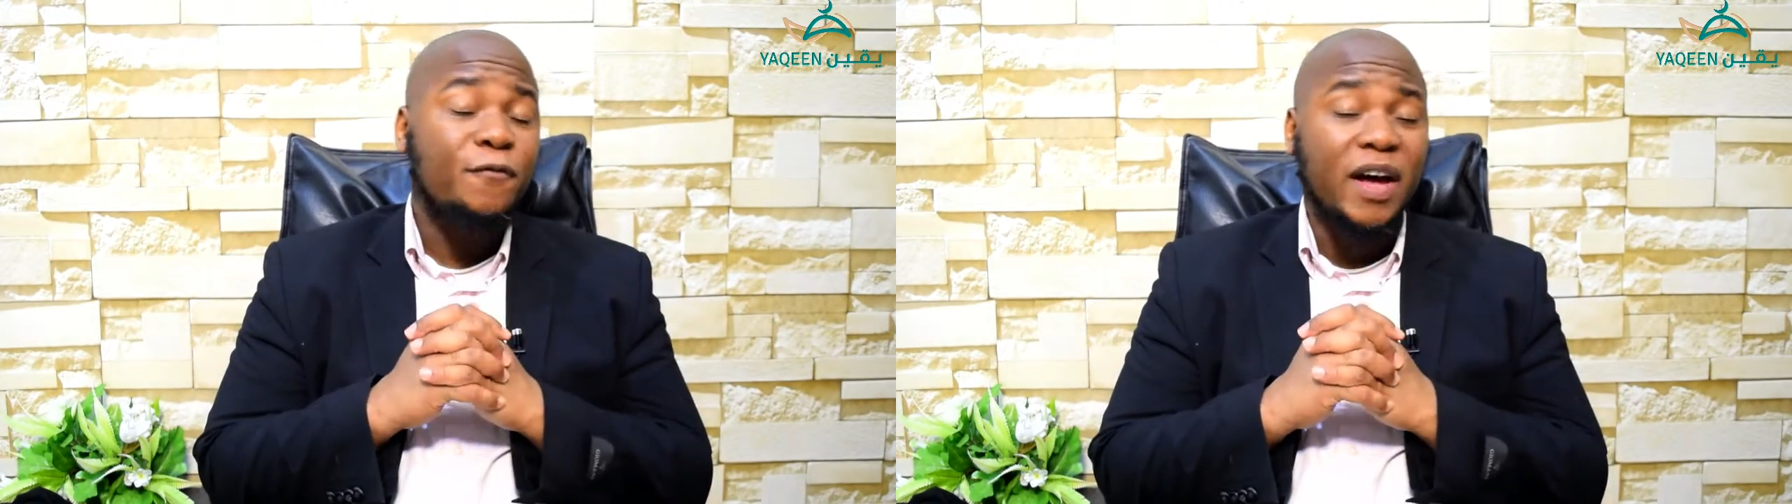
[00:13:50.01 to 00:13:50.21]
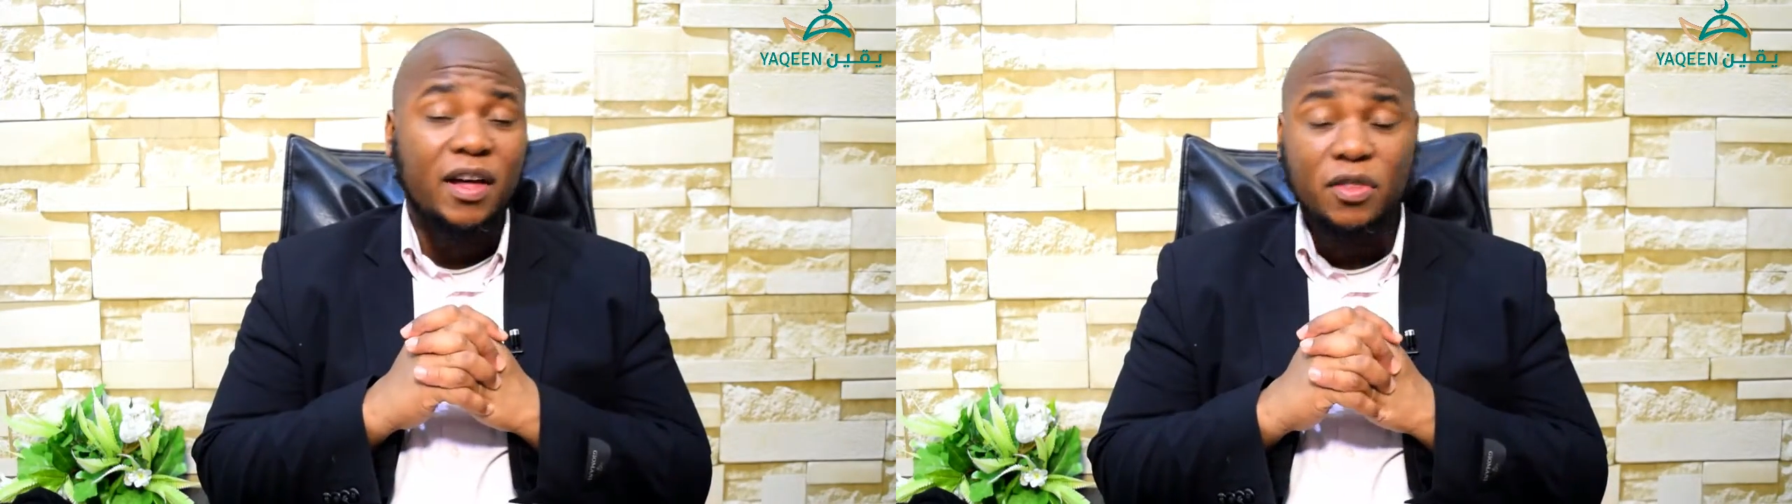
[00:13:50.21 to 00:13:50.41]

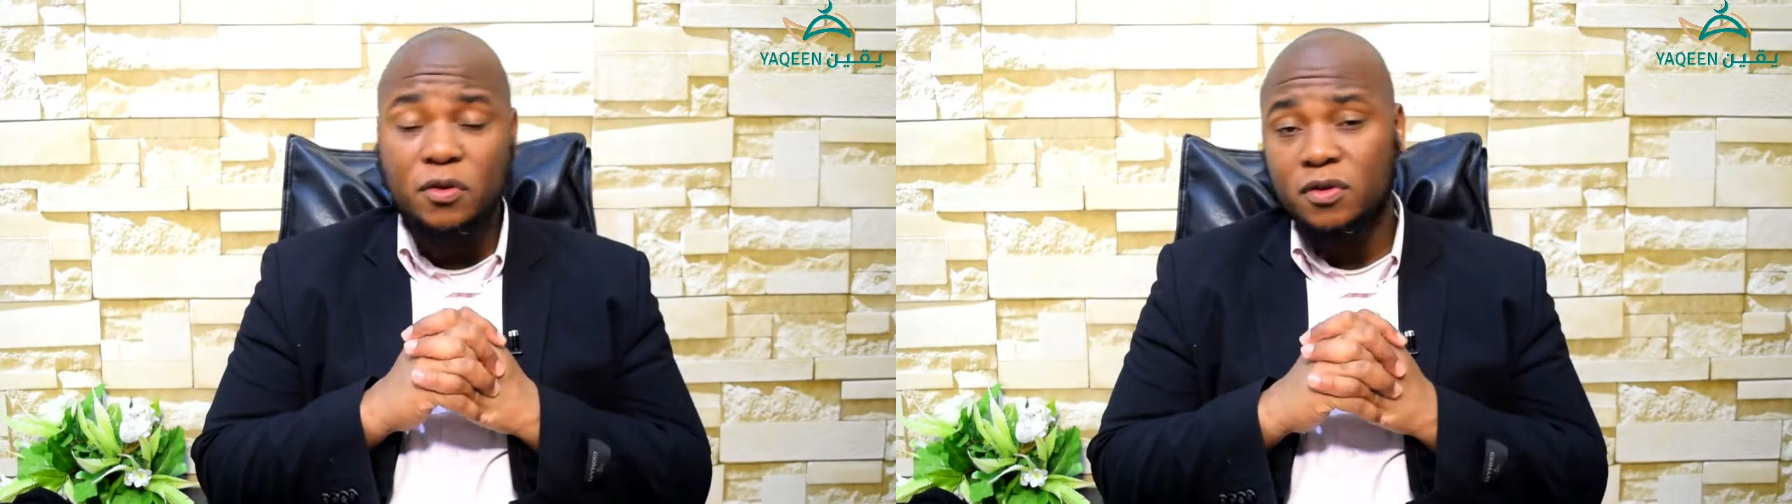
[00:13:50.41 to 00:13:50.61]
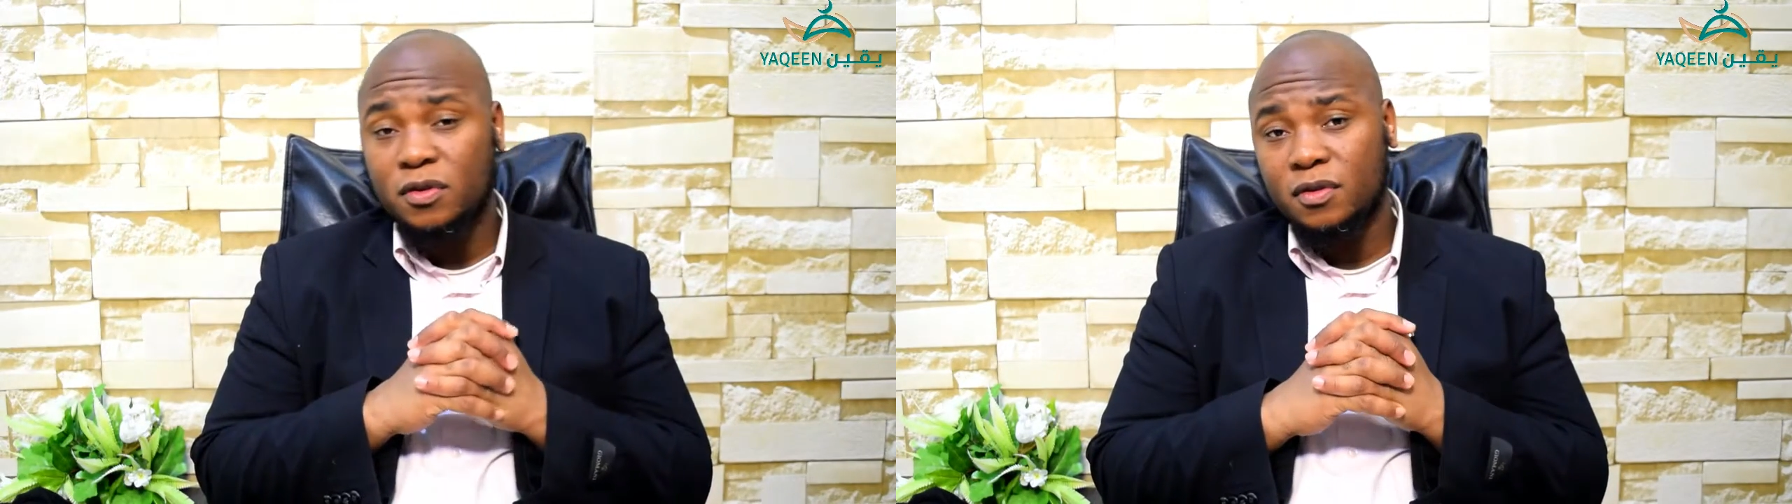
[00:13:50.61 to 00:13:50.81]

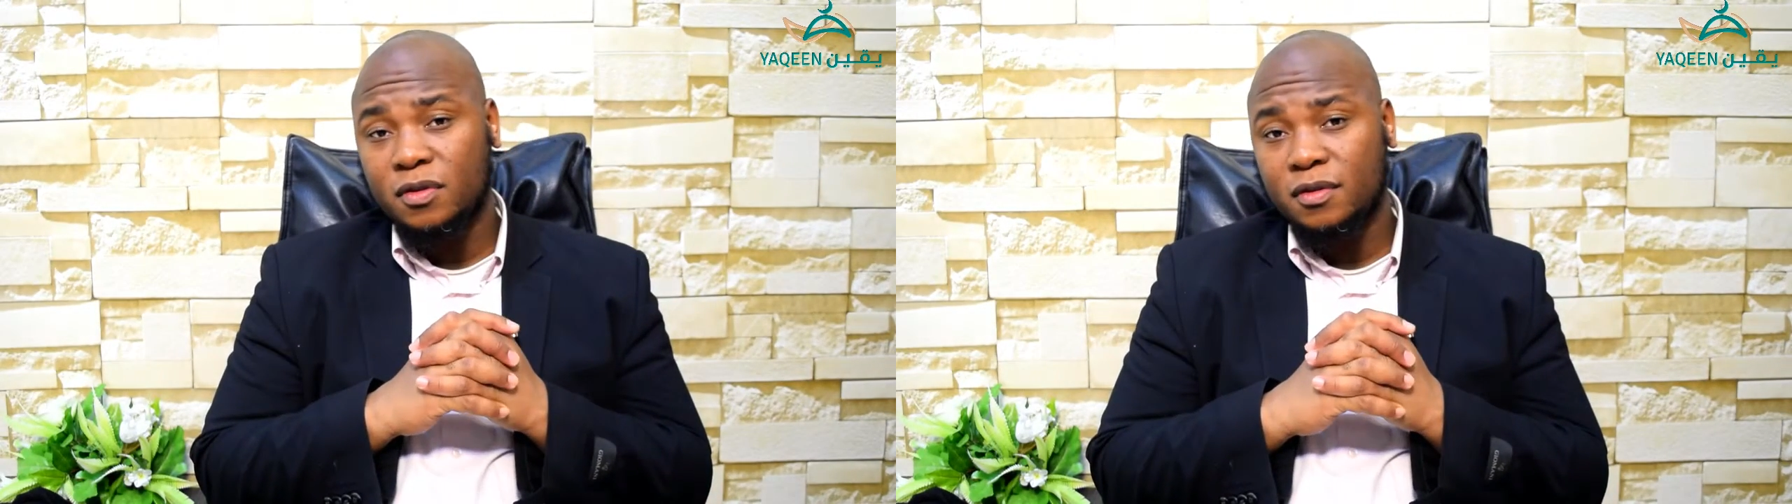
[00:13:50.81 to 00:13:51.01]
fathers